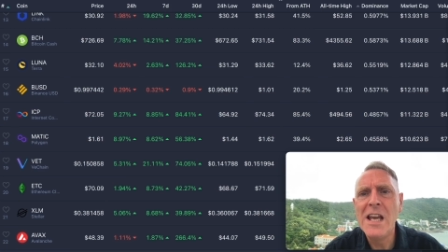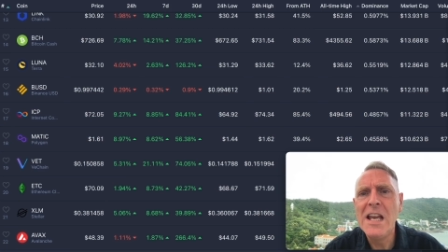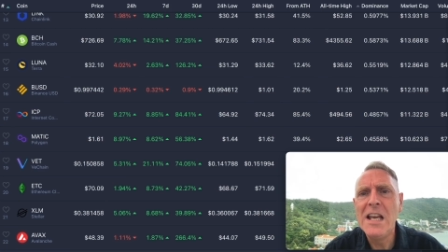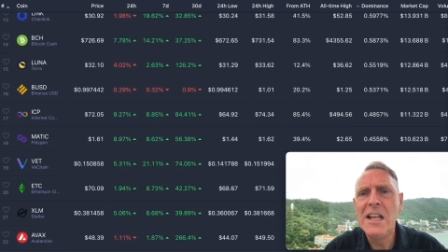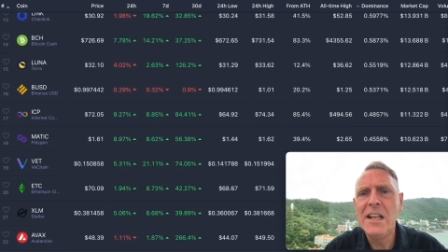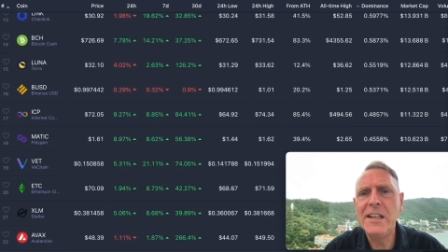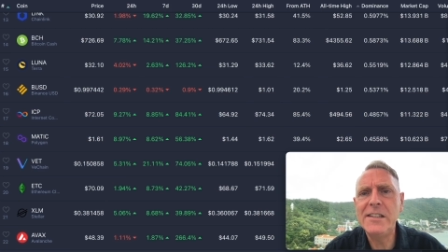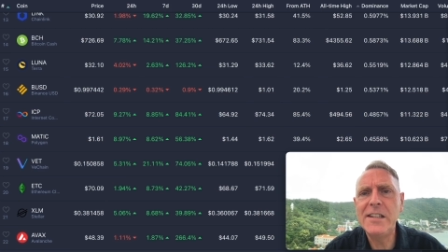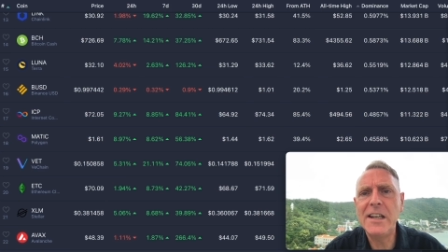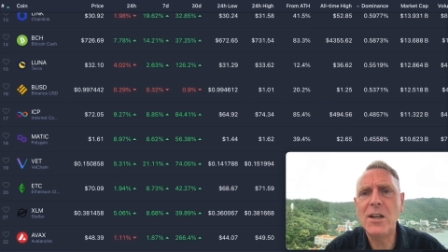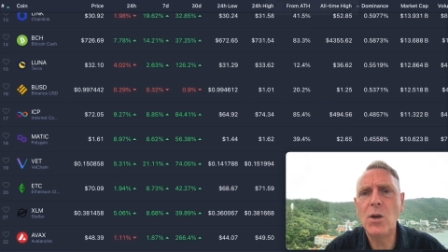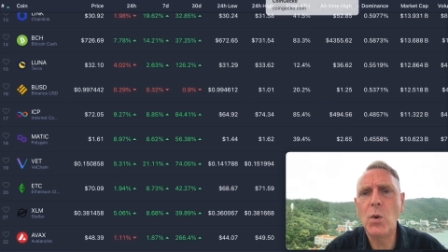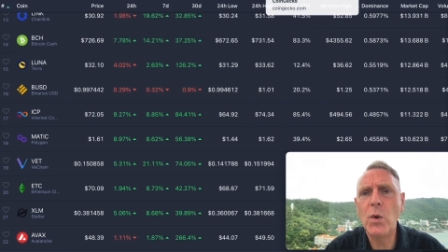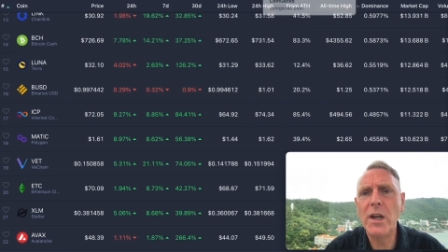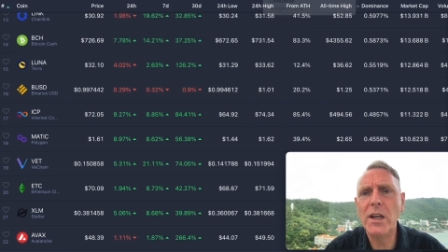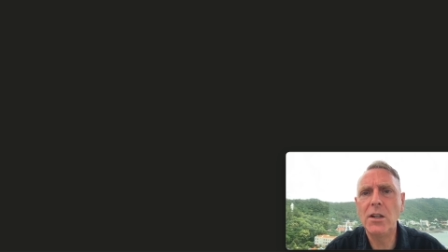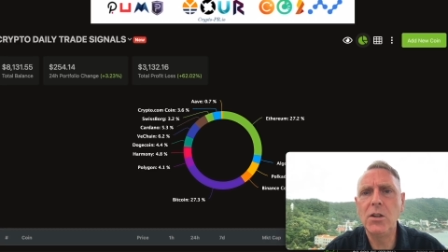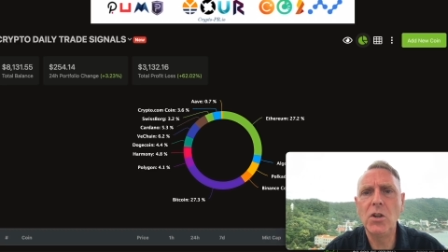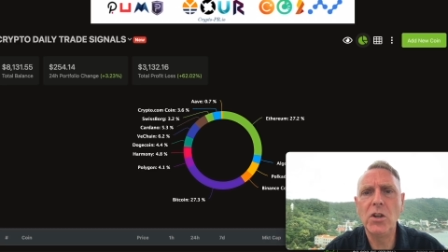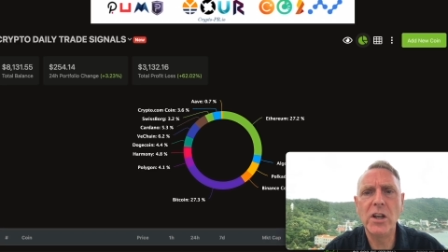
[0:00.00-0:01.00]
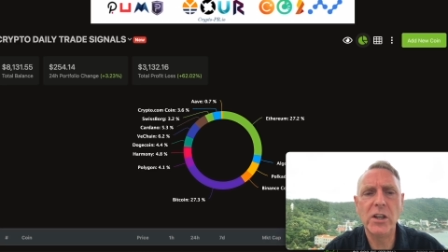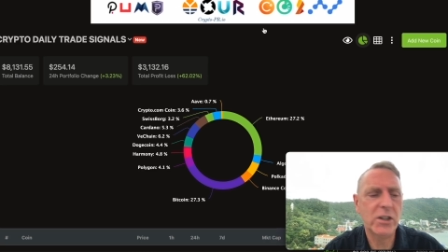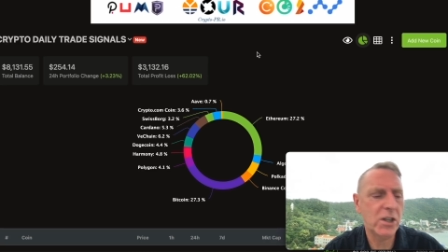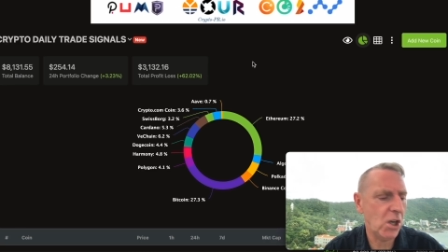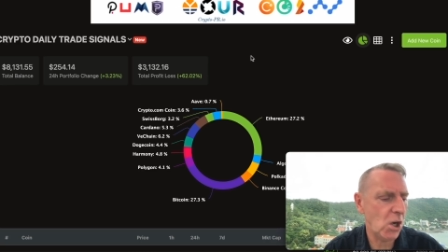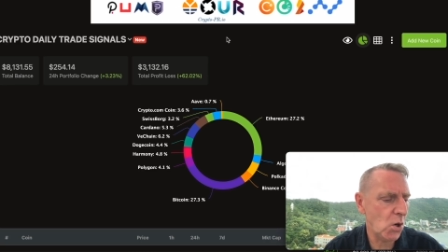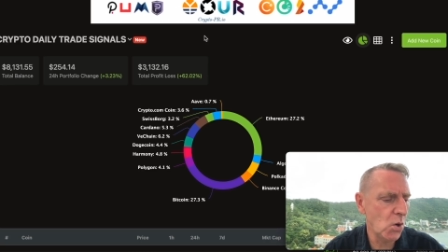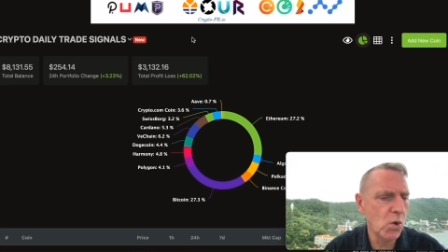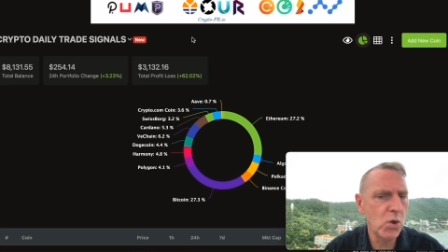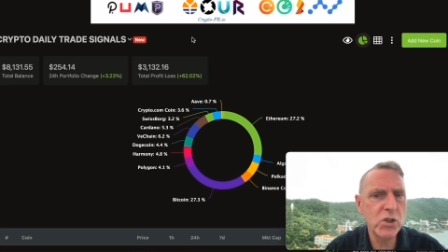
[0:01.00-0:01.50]
Let's take a quick look at the
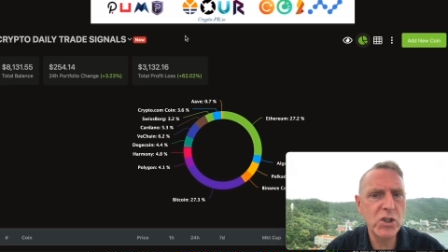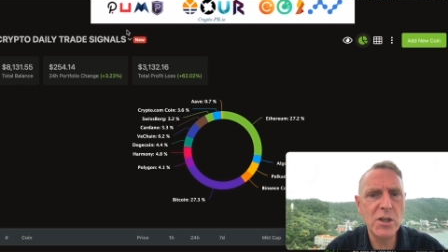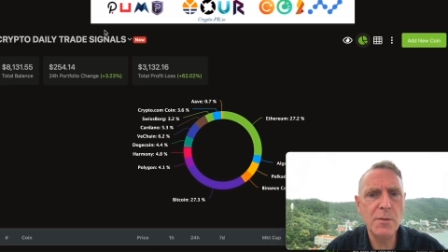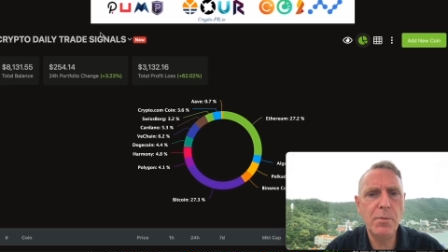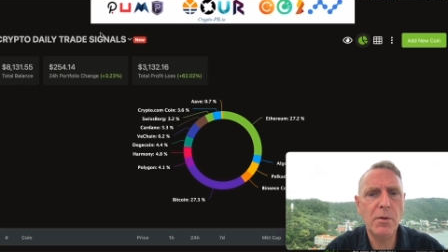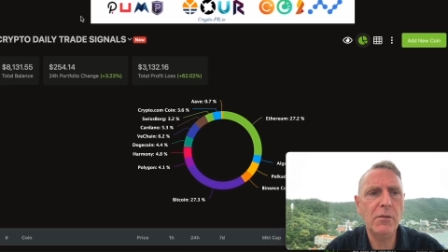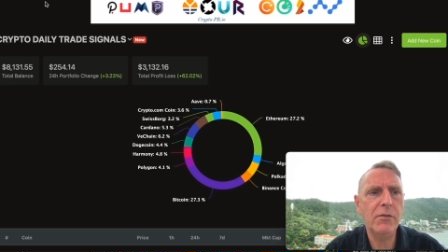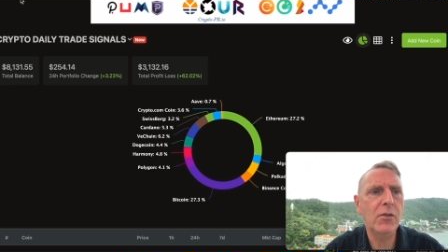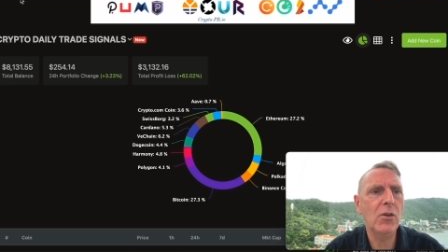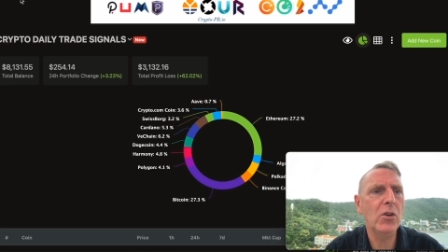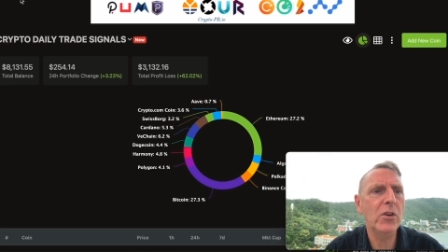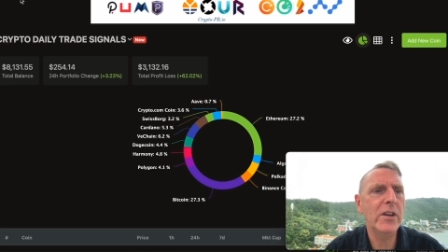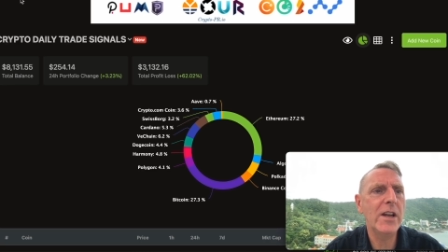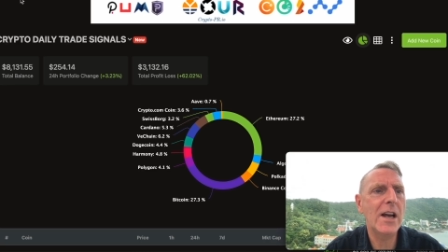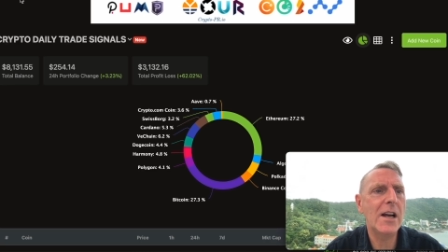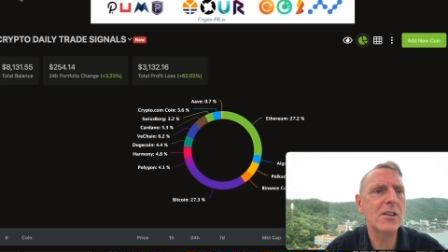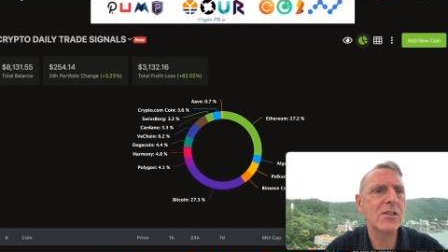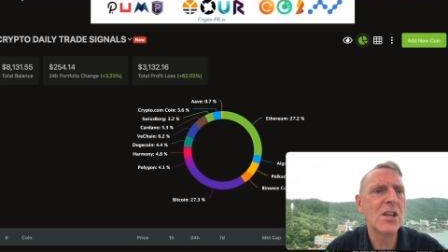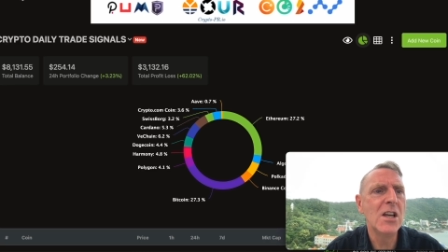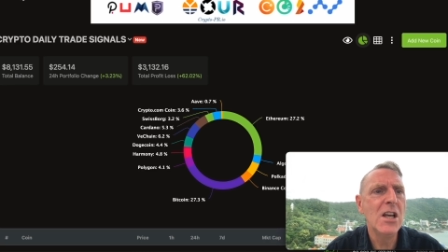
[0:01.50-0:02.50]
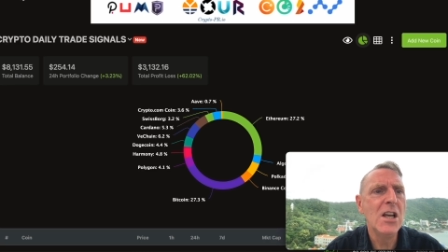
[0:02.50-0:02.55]
OG portfolio in the house.